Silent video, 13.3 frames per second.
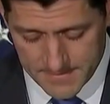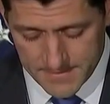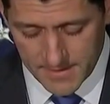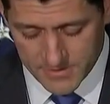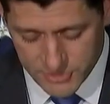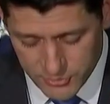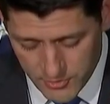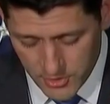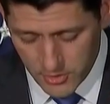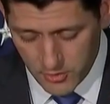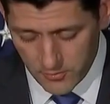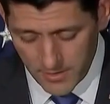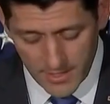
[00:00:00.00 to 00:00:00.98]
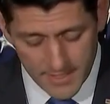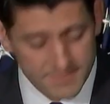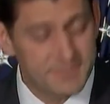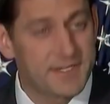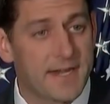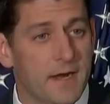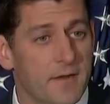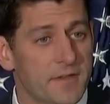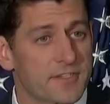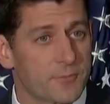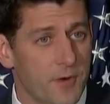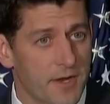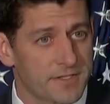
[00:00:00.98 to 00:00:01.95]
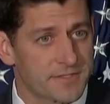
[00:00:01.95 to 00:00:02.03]
As you know, I have stayed out of this
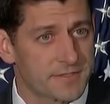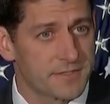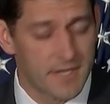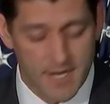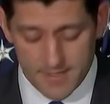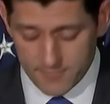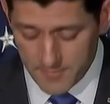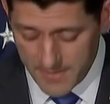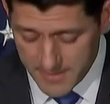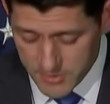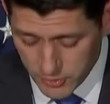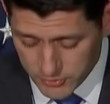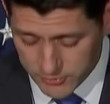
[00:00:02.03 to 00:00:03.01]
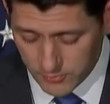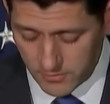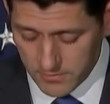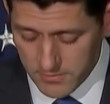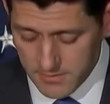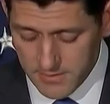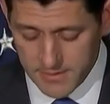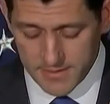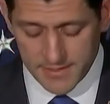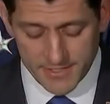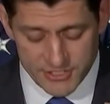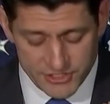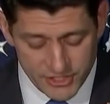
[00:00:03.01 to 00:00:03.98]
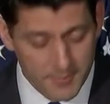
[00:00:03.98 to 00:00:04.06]
race and I have remained neutral.
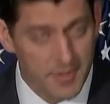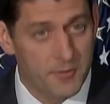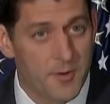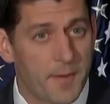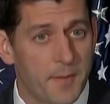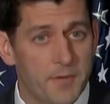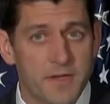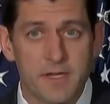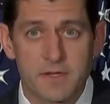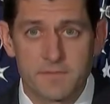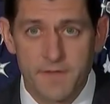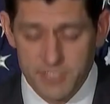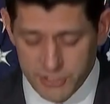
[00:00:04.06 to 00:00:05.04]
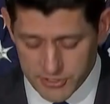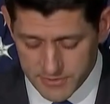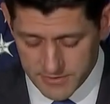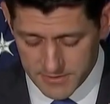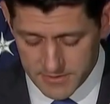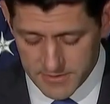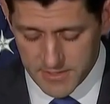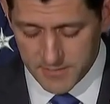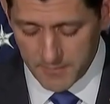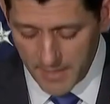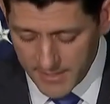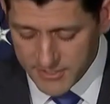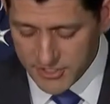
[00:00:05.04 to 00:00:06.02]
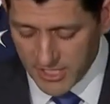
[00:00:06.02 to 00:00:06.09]
As chairman of the Republican convention,
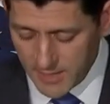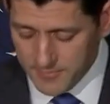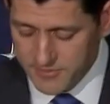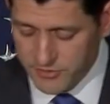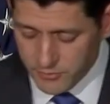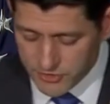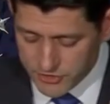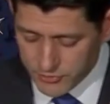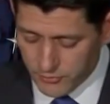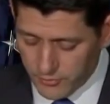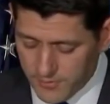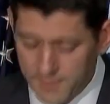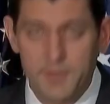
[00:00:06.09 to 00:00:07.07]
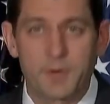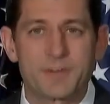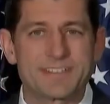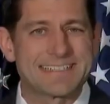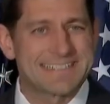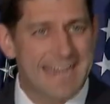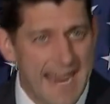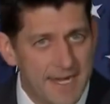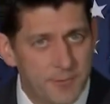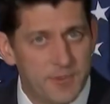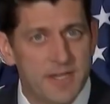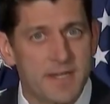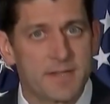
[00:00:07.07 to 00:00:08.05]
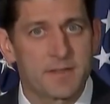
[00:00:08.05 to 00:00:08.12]
my job is to ensure that there is
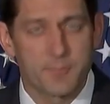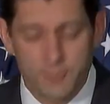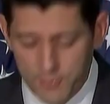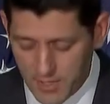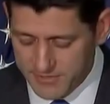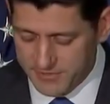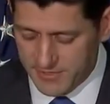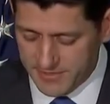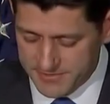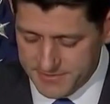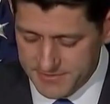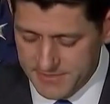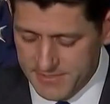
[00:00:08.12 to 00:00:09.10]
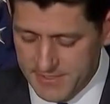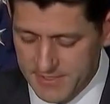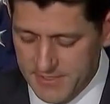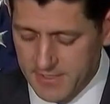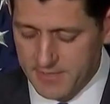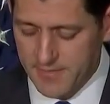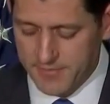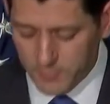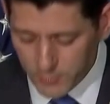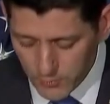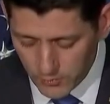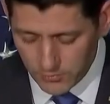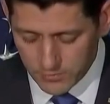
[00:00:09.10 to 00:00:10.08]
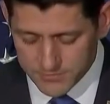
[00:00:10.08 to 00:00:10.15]
integrity in the process, that the
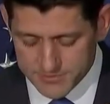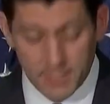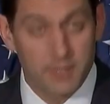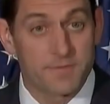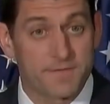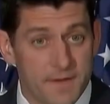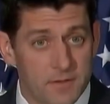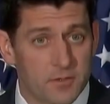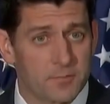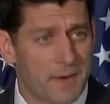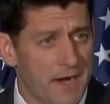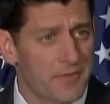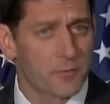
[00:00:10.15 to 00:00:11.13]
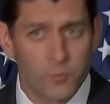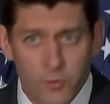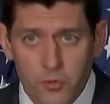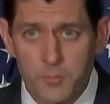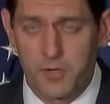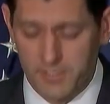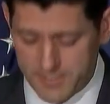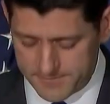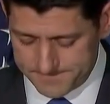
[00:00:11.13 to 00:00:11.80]
rules are followed by the rule book.